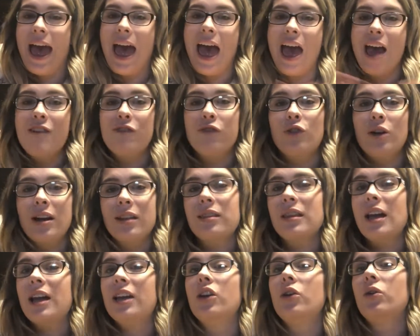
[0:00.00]

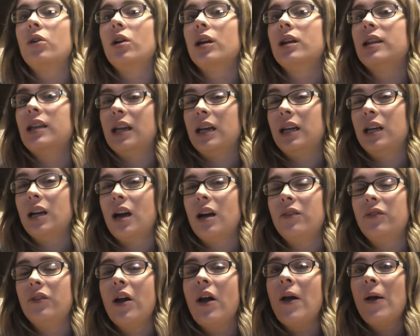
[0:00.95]
everything you could think
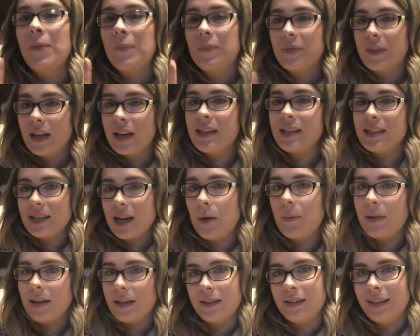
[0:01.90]
of is now
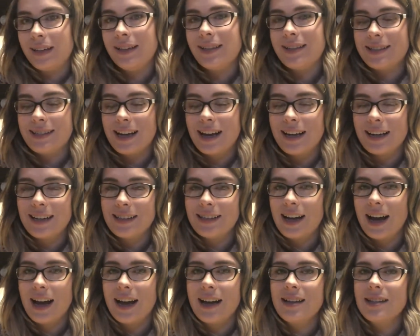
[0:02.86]
been clean and
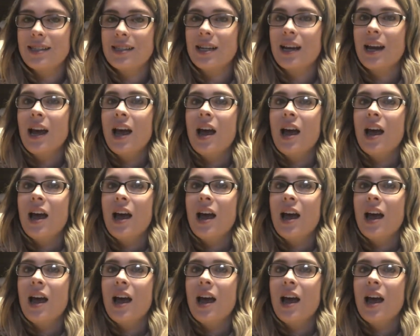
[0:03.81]
sanitized.